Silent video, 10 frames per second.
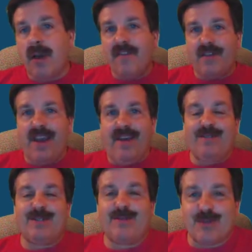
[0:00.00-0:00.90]
If you
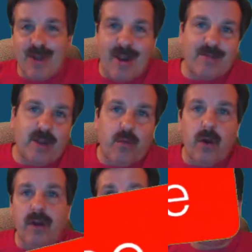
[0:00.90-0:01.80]
haven't subscribed yet,
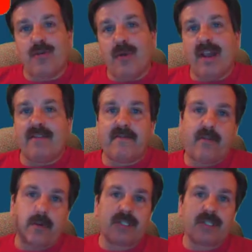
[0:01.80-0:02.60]
what are you waiting for?